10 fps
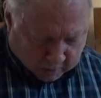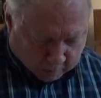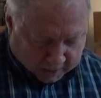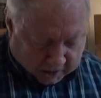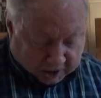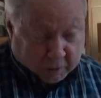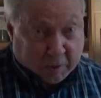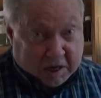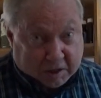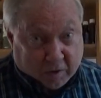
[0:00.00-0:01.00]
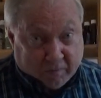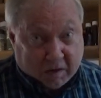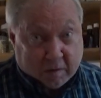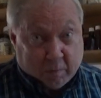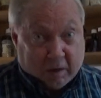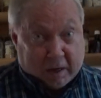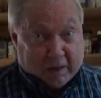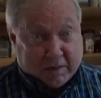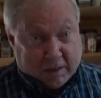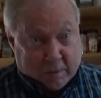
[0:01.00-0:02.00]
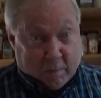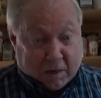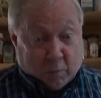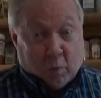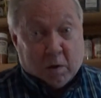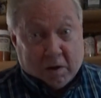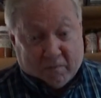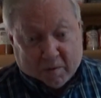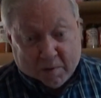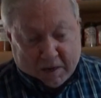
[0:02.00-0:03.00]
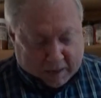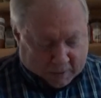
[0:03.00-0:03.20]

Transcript: Makes 3 servings, but like I said, it makes 1 for me.